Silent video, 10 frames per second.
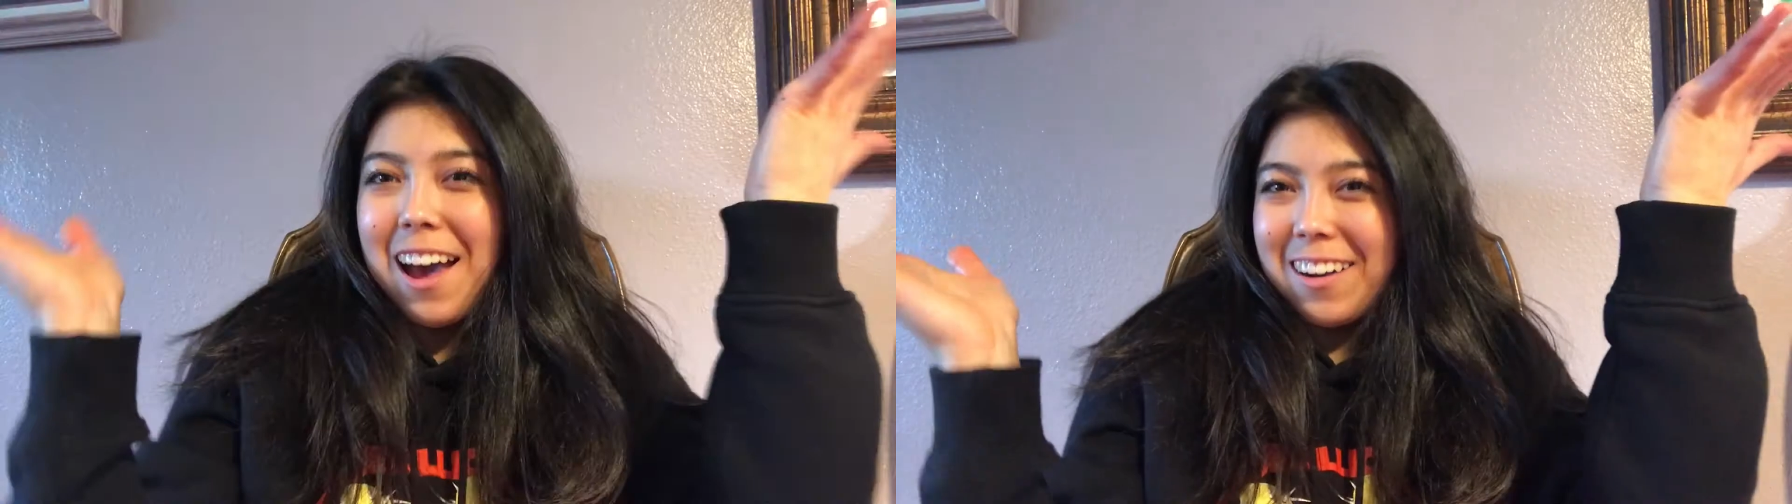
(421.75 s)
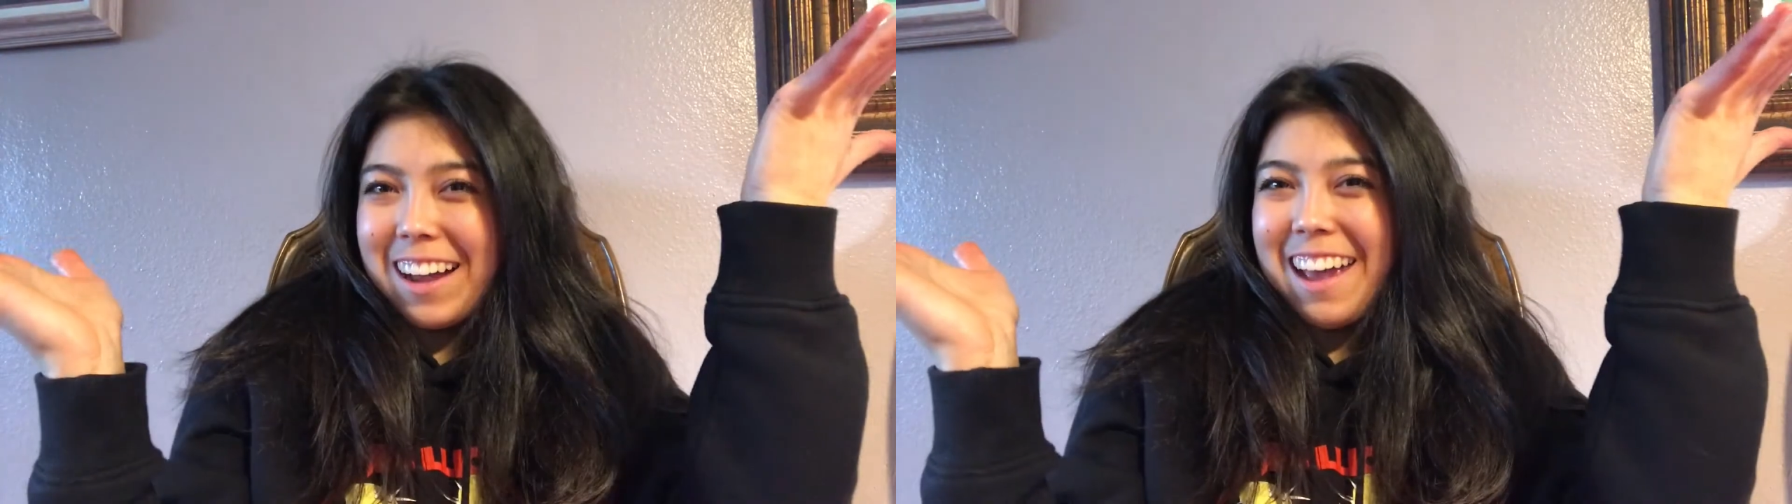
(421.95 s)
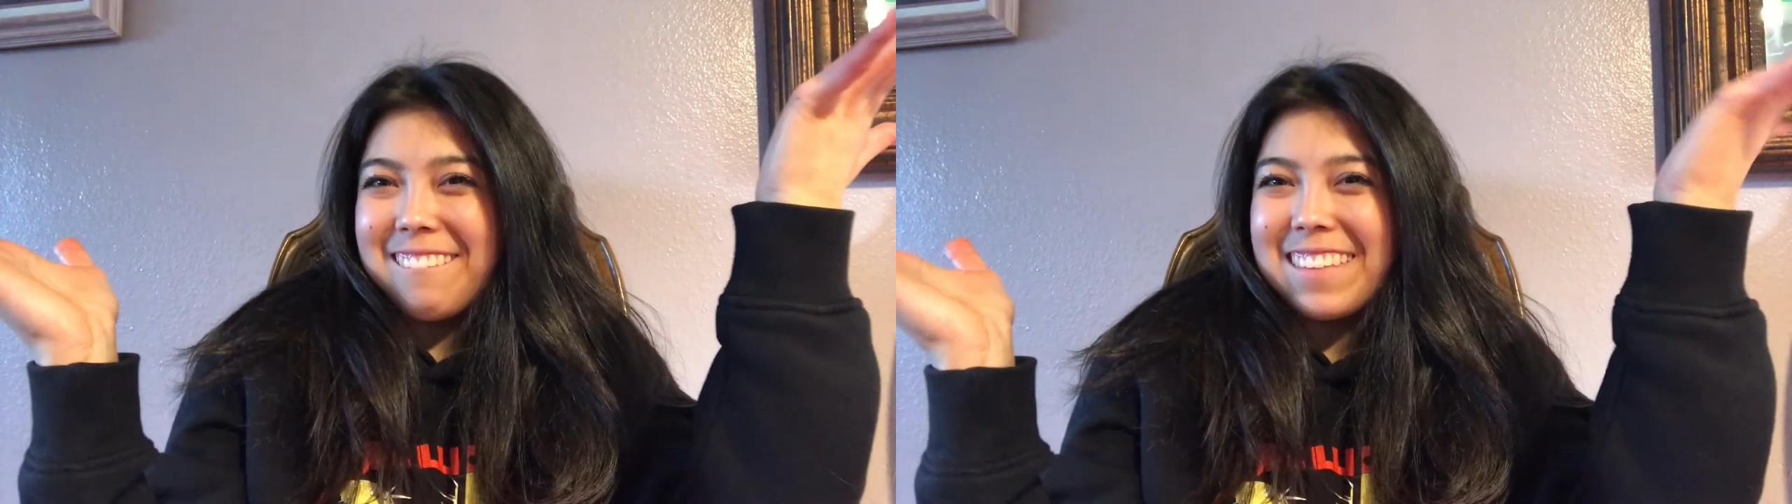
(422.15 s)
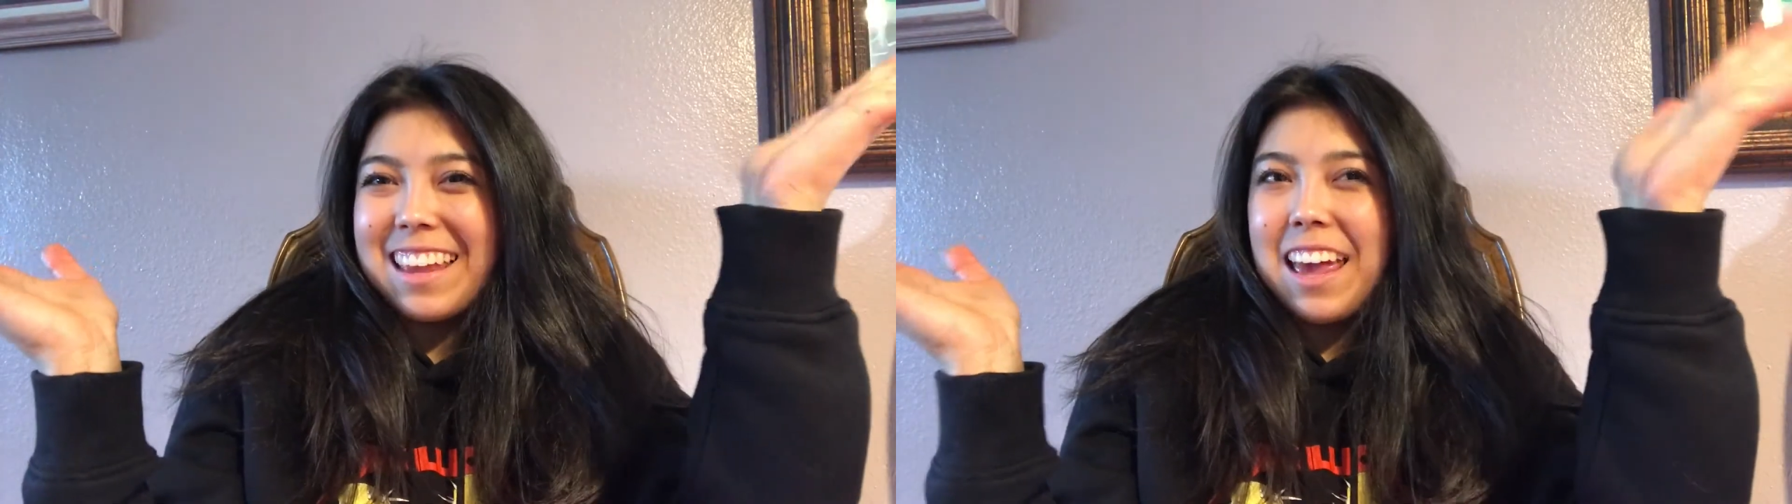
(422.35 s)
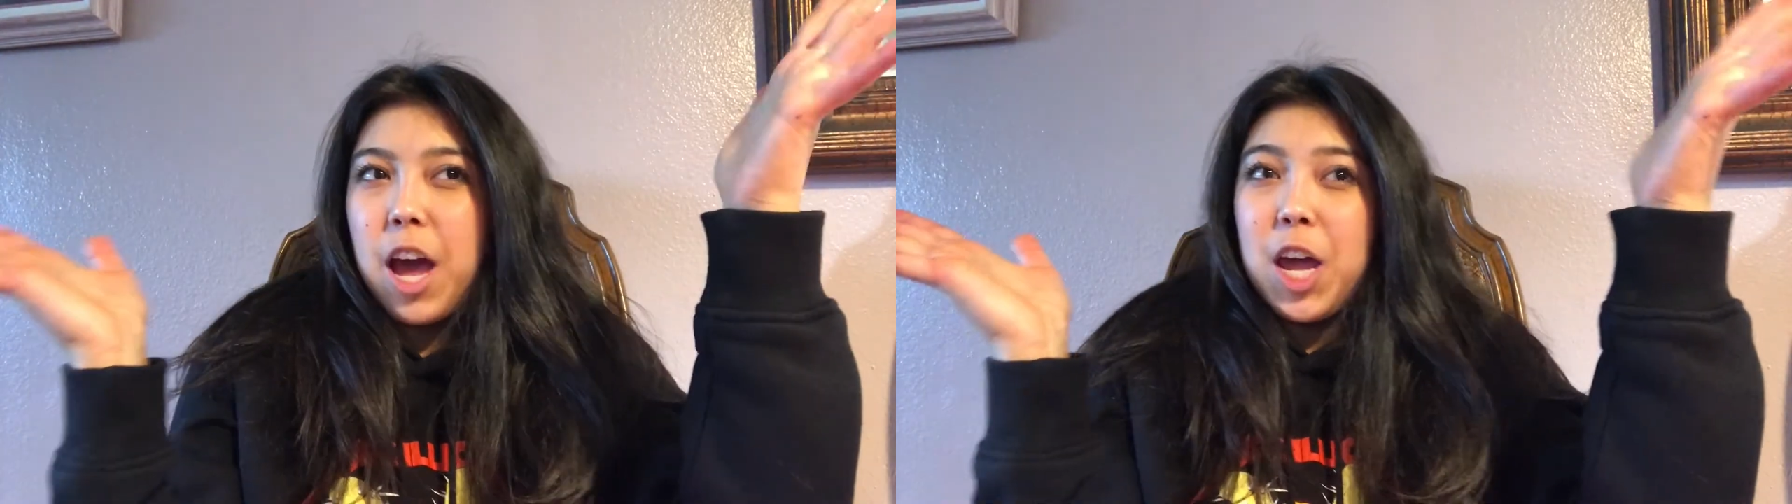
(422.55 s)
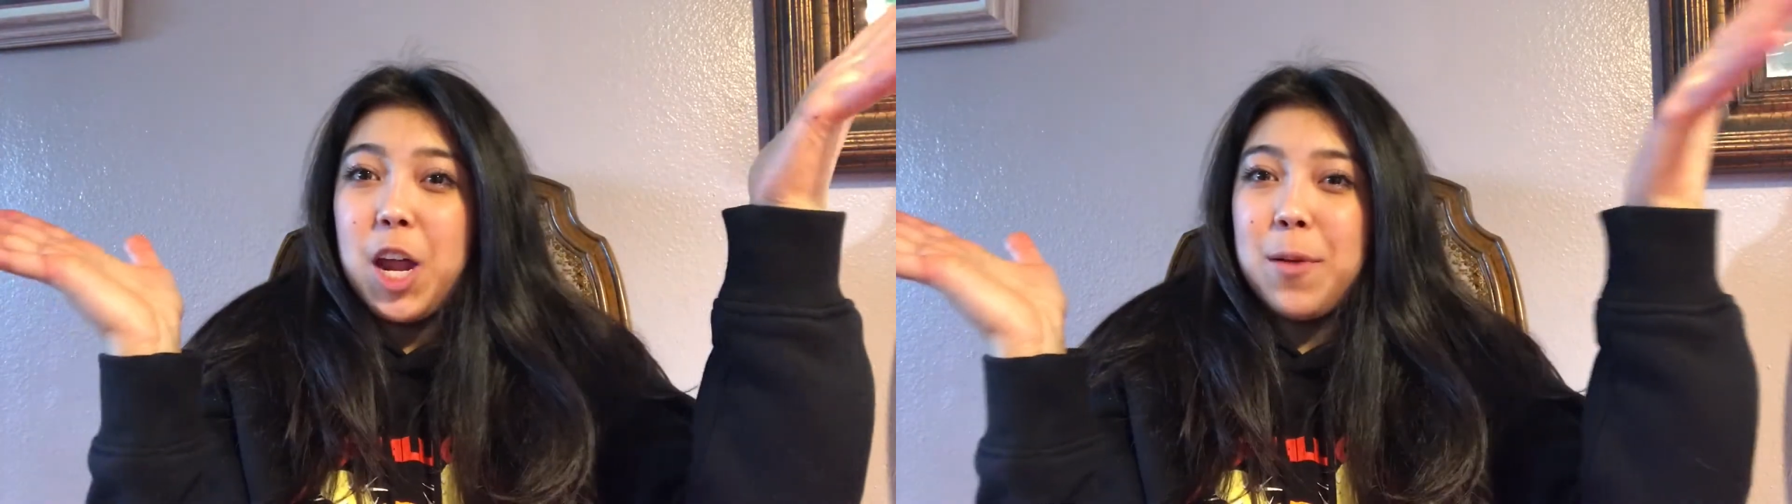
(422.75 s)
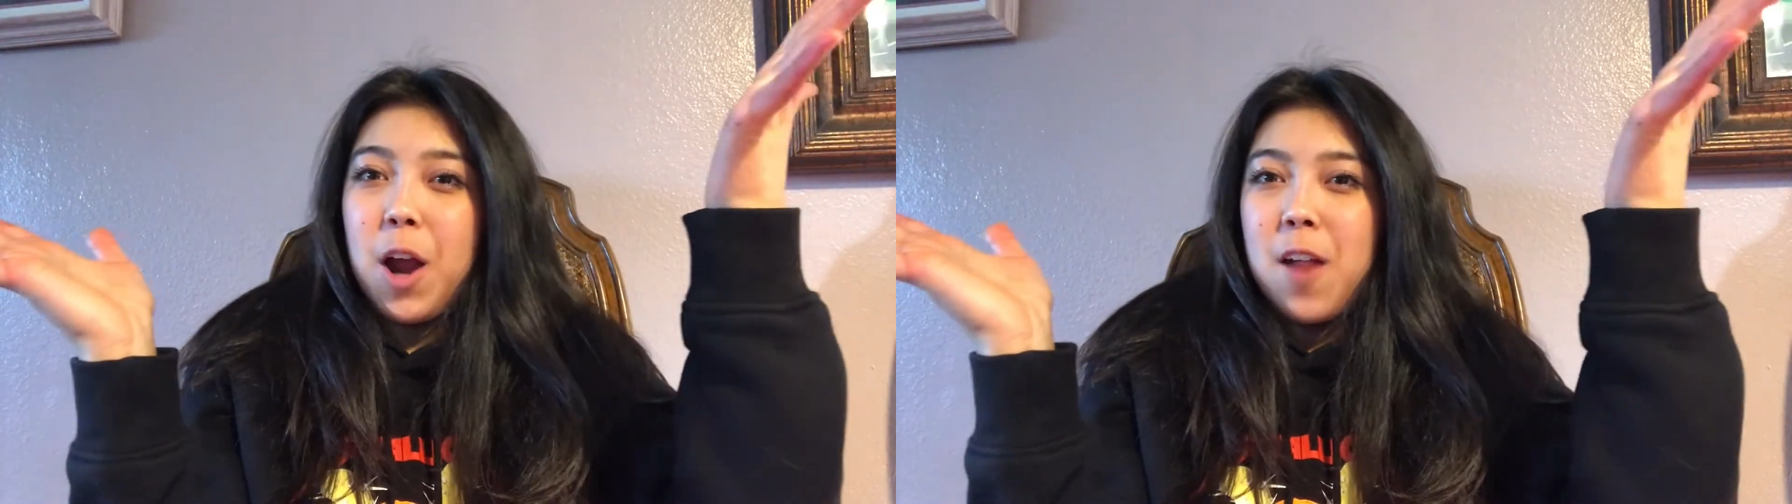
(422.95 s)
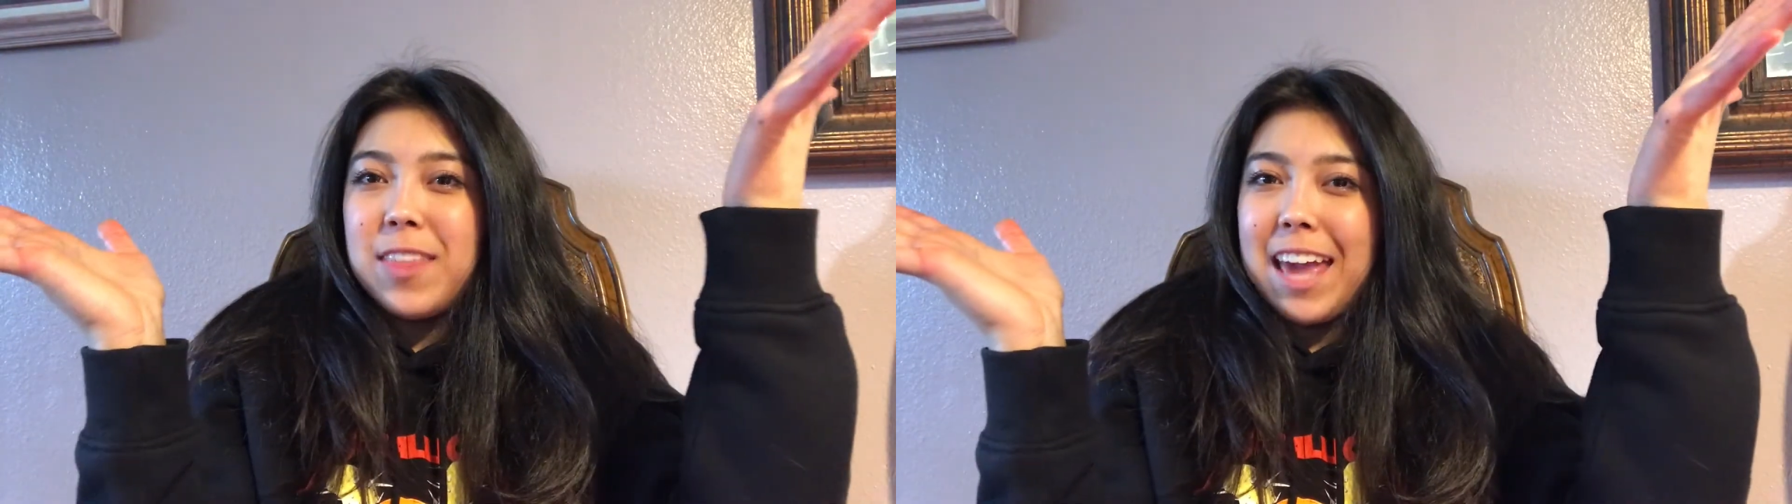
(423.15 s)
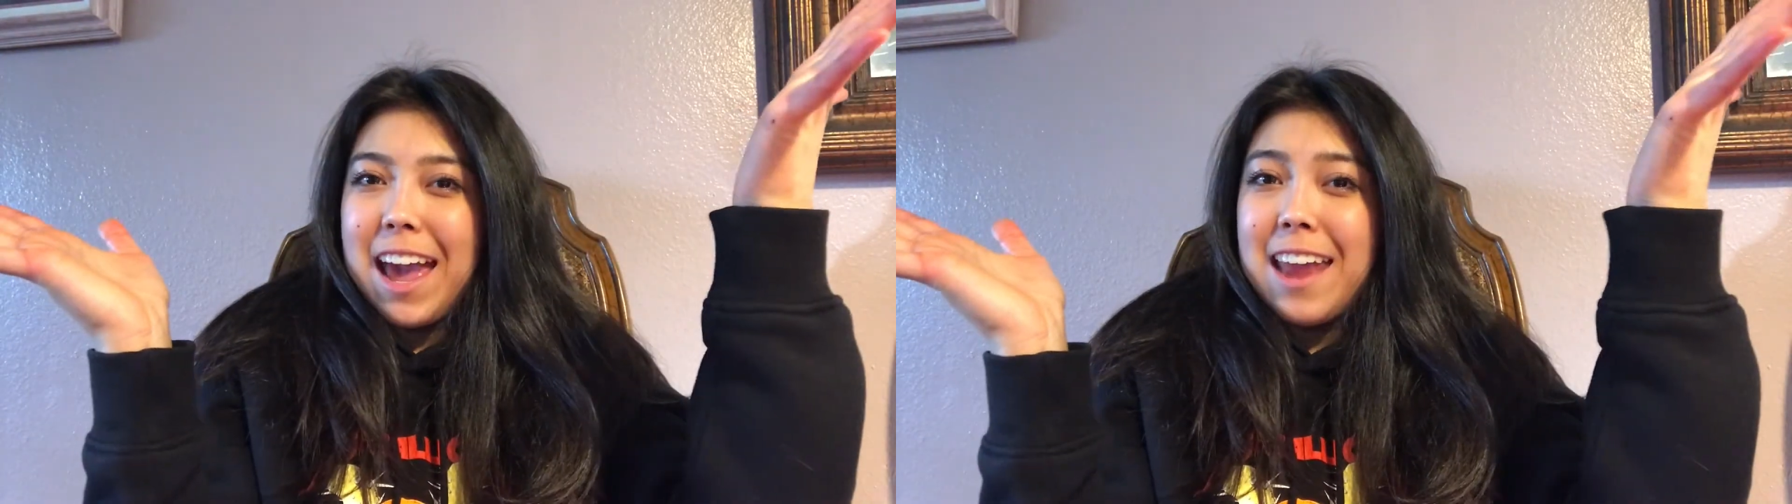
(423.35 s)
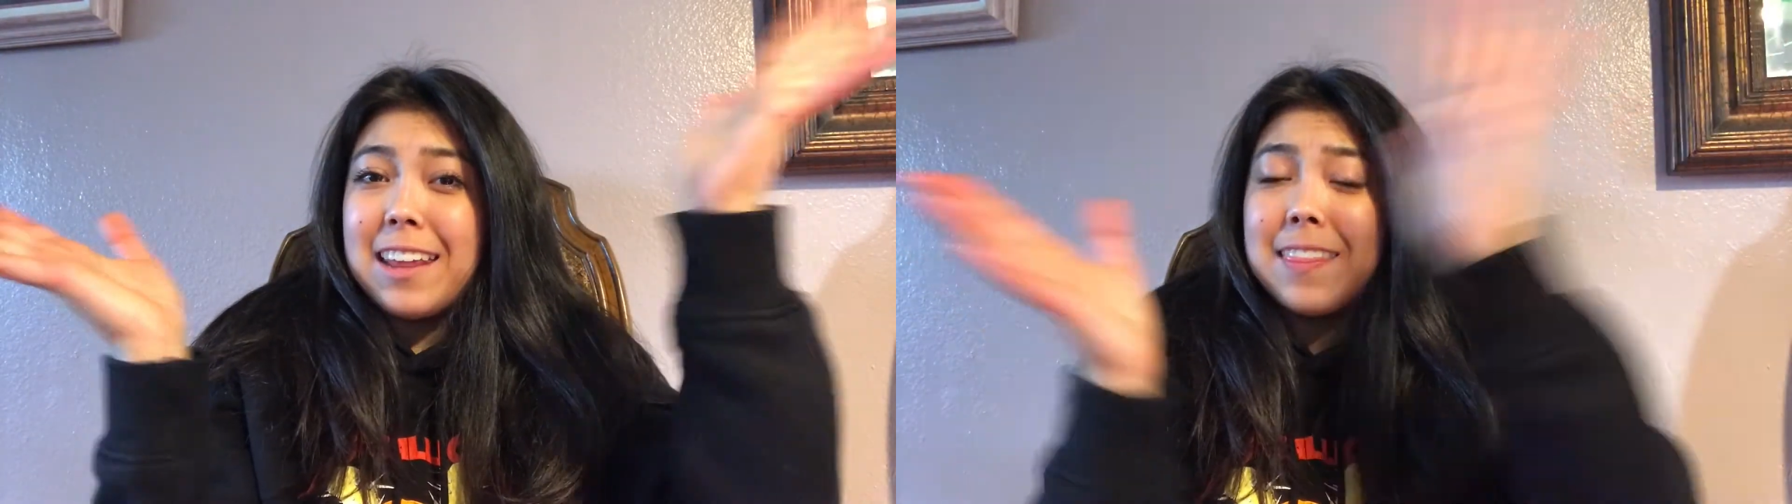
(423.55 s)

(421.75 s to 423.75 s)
Okay, here we are at the end.